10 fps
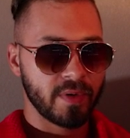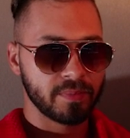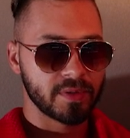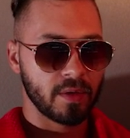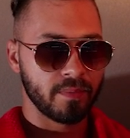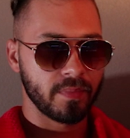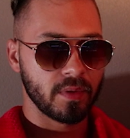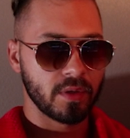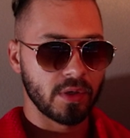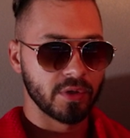pops up,
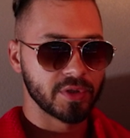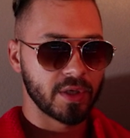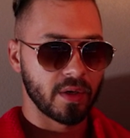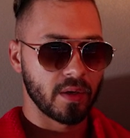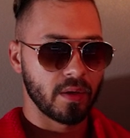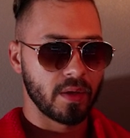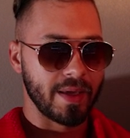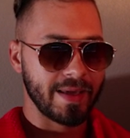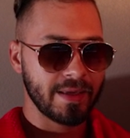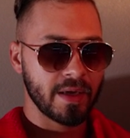you're just gonna
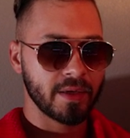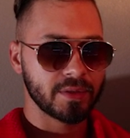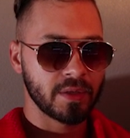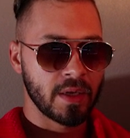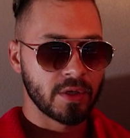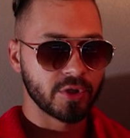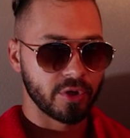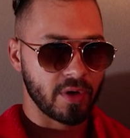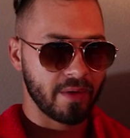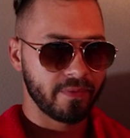hit yes,
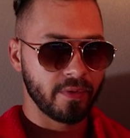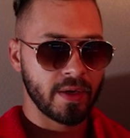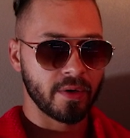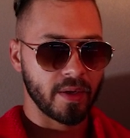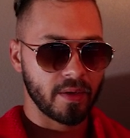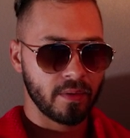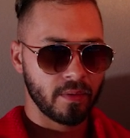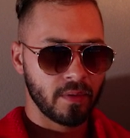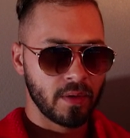turn off your internet.